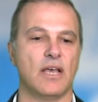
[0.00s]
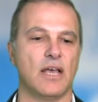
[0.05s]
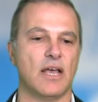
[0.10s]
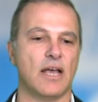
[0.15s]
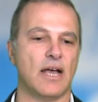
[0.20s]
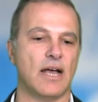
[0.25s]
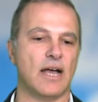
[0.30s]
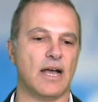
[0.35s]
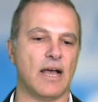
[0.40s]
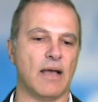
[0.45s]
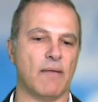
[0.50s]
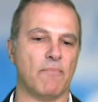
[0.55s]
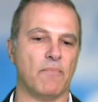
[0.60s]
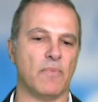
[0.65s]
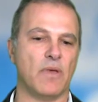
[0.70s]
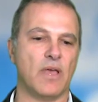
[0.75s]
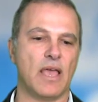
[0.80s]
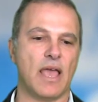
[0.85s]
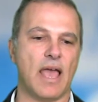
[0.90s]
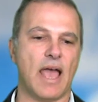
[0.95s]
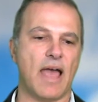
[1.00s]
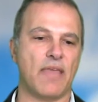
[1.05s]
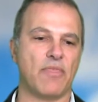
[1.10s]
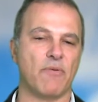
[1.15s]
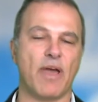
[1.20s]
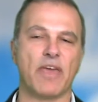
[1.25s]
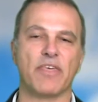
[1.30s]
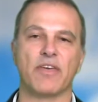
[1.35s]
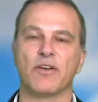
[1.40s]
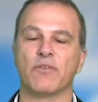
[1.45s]
And the
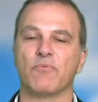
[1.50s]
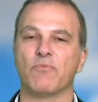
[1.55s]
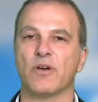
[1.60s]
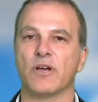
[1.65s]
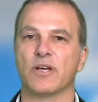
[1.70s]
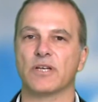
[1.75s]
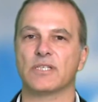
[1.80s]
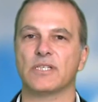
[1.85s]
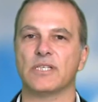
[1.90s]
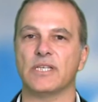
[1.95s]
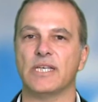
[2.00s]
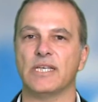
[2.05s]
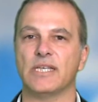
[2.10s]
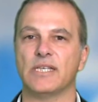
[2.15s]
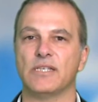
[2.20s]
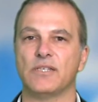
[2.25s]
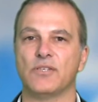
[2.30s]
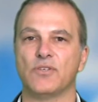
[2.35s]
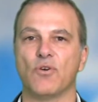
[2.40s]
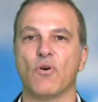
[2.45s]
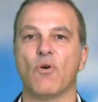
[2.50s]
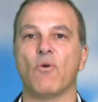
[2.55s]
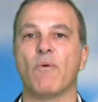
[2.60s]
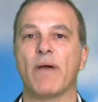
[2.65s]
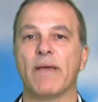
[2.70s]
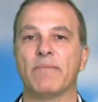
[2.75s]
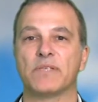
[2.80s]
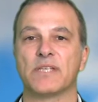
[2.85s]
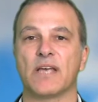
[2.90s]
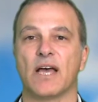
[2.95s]
way that it works is your
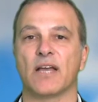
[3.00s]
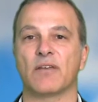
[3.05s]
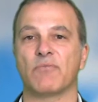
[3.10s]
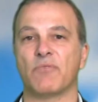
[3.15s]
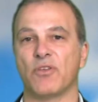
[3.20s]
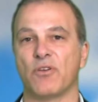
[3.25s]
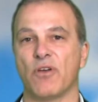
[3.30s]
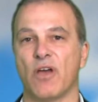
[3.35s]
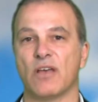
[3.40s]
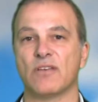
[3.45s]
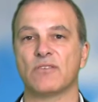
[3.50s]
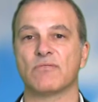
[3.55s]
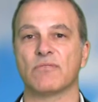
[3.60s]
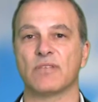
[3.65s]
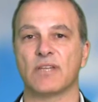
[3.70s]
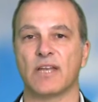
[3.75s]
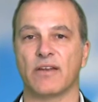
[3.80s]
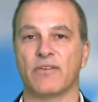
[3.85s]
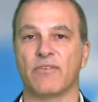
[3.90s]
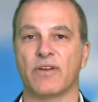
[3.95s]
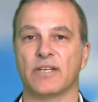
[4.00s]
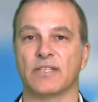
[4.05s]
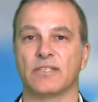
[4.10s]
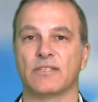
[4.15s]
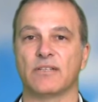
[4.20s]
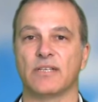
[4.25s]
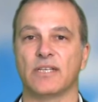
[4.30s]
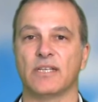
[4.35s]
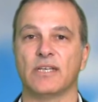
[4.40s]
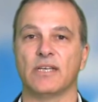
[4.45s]
website, when you host with
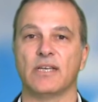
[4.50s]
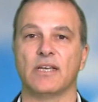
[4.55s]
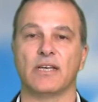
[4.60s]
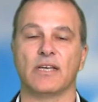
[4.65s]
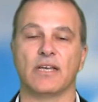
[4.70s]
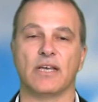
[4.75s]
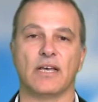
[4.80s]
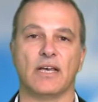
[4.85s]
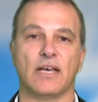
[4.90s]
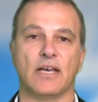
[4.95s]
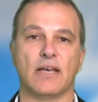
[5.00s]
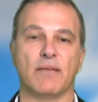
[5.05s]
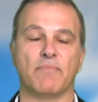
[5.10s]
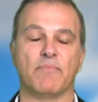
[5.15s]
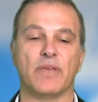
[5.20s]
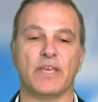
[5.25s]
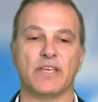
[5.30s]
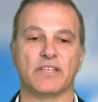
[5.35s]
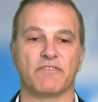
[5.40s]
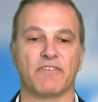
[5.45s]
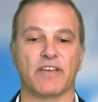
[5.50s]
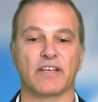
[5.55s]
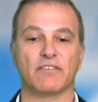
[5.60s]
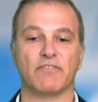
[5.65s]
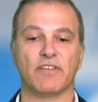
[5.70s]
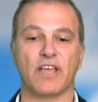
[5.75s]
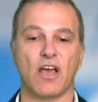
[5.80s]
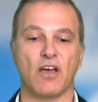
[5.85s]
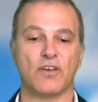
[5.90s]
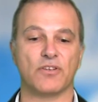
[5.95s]
Netregistry, is
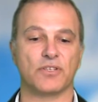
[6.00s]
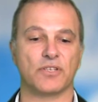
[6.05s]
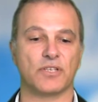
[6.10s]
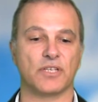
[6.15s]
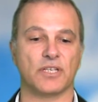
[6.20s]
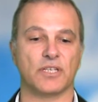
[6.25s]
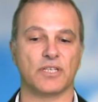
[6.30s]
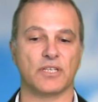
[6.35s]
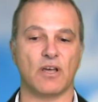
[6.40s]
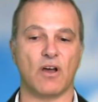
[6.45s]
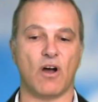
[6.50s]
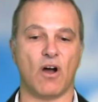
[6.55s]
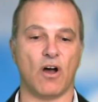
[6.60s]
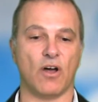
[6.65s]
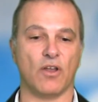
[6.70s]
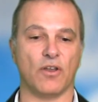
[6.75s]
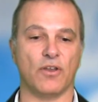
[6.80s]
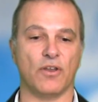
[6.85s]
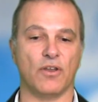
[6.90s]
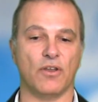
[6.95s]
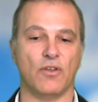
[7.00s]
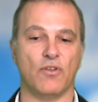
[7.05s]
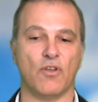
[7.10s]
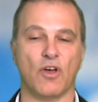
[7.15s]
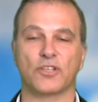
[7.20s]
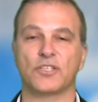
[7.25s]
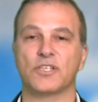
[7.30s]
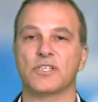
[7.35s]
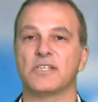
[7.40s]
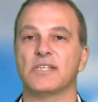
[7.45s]
effectively hosted on
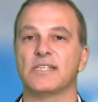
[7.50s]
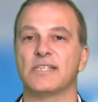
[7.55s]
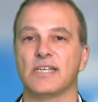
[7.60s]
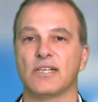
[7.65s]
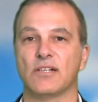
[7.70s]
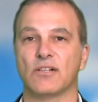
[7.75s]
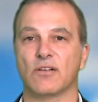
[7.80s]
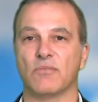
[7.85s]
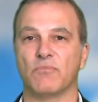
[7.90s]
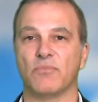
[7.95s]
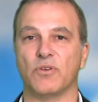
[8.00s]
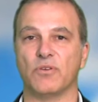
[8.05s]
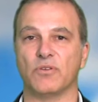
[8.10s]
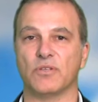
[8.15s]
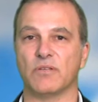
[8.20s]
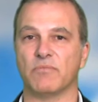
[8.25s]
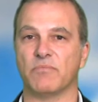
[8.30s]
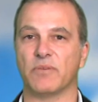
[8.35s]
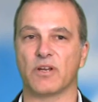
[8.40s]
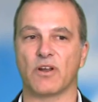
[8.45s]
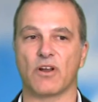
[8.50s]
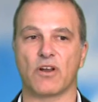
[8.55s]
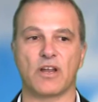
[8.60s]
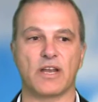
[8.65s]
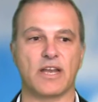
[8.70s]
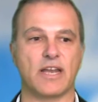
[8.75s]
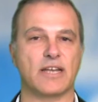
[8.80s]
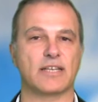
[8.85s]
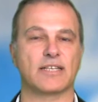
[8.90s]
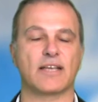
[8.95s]
not just a single computer, but on
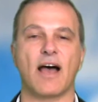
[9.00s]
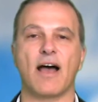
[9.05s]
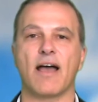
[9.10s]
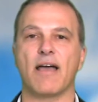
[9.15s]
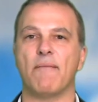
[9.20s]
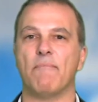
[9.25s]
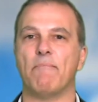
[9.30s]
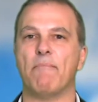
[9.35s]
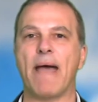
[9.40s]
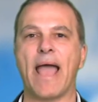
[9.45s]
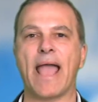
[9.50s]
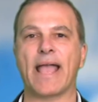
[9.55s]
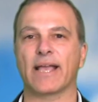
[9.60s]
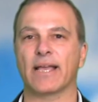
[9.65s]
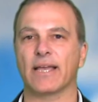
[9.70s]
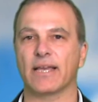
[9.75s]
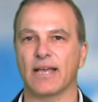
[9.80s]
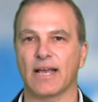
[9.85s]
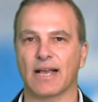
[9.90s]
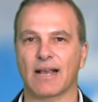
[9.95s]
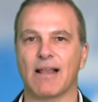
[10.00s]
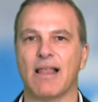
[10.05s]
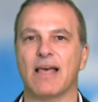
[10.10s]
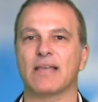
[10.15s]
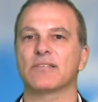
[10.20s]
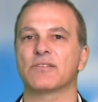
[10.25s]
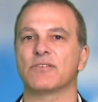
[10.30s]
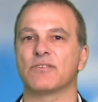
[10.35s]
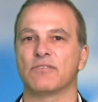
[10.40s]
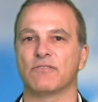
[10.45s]
an entire bank, a
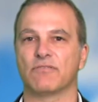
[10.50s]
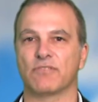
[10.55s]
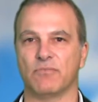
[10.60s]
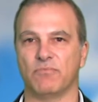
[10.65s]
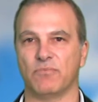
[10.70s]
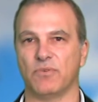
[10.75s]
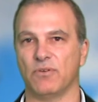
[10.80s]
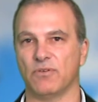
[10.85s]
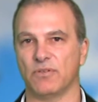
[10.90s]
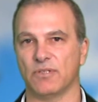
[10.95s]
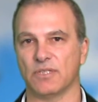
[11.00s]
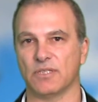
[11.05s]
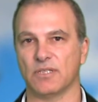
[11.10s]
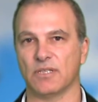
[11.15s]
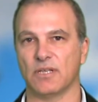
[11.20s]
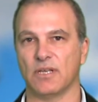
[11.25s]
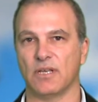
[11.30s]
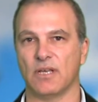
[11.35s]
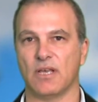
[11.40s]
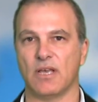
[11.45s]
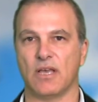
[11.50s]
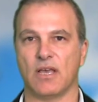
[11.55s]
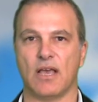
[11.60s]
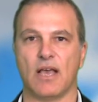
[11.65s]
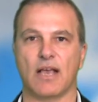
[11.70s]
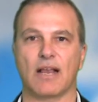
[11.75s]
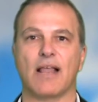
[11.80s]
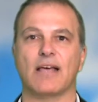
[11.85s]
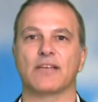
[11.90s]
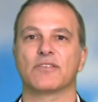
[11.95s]
cluster of computers,
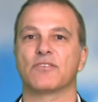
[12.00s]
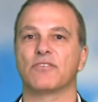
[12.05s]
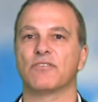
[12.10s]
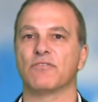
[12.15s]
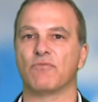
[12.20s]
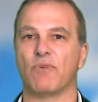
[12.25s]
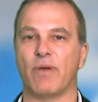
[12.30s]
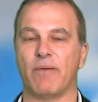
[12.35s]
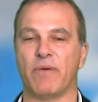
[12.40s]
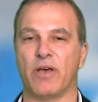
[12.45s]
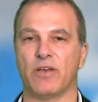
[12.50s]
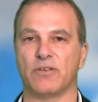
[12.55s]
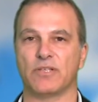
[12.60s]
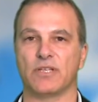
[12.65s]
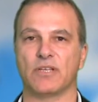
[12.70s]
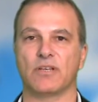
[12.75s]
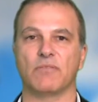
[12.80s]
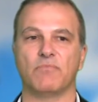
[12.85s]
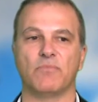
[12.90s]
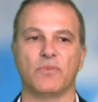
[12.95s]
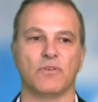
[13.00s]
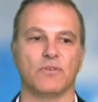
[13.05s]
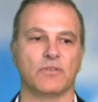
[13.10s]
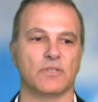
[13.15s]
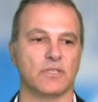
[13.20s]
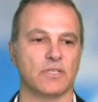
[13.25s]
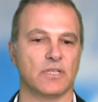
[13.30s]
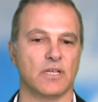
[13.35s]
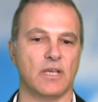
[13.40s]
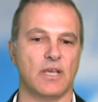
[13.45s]
a cluster of web hosting
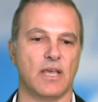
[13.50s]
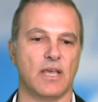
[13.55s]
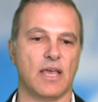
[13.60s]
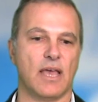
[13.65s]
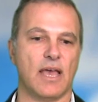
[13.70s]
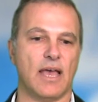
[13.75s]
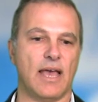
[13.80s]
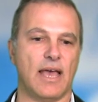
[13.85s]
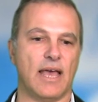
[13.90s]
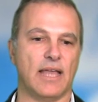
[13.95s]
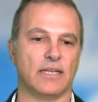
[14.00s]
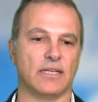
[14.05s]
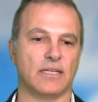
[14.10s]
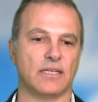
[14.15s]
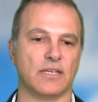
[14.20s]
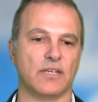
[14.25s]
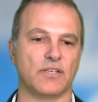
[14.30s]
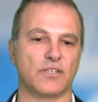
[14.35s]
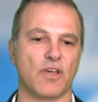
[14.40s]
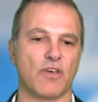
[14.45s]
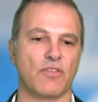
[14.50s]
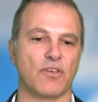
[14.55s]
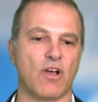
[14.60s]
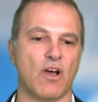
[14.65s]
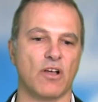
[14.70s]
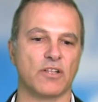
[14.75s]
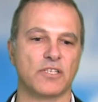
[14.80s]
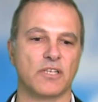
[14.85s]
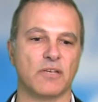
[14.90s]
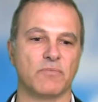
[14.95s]
computers. And so the
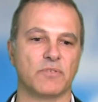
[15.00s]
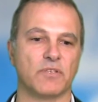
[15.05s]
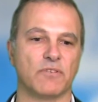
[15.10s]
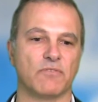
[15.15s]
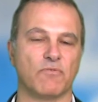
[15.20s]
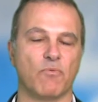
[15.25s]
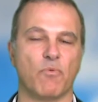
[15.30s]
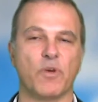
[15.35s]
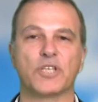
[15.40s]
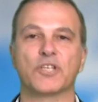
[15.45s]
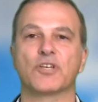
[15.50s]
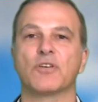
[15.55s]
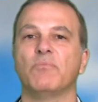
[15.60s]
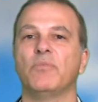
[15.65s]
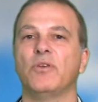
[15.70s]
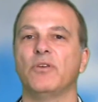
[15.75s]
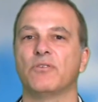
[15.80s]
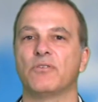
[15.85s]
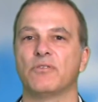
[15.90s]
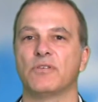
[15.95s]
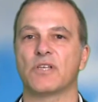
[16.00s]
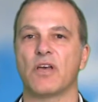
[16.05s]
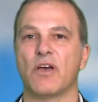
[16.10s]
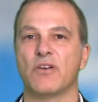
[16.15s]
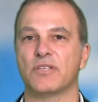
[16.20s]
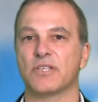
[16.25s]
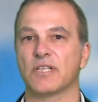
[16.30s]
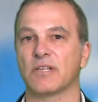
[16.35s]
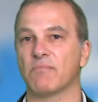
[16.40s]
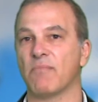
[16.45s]
concept of which computer is
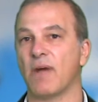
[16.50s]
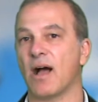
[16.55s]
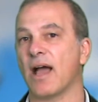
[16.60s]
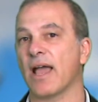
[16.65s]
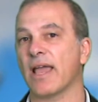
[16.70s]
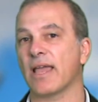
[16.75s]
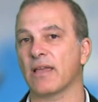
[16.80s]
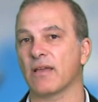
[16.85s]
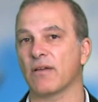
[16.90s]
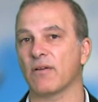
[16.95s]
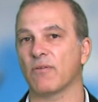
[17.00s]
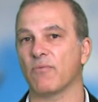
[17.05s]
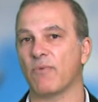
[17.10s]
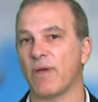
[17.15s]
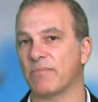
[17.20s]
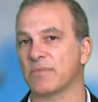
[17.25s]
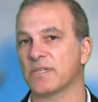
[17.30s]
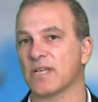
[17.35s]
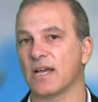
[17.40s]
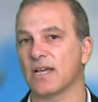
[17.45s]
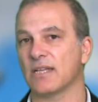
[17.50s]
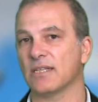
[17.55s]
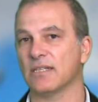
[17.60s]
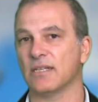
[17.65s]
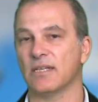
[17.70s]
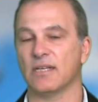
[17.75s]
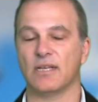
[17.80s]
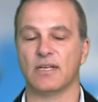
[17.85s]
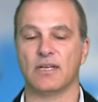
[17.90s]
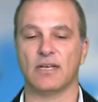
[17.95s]
hosting my website
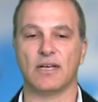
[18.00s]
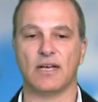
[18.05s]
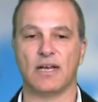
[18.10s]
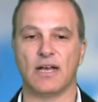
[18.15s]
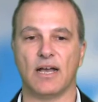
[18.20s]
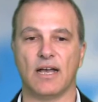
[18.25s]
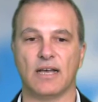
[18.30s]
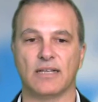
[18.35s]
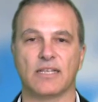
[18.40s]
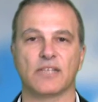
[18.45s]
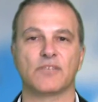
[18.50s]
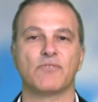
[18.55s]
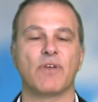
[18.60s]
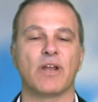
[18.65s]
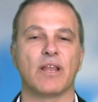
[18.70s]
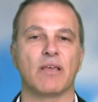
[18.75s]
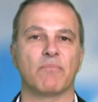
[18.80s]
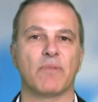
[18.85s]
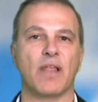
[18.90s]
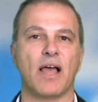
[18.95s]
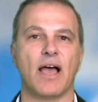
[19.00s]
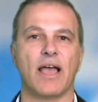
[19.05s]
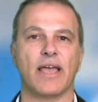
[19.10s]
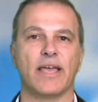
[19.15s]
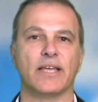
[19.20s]
doesn't really apply.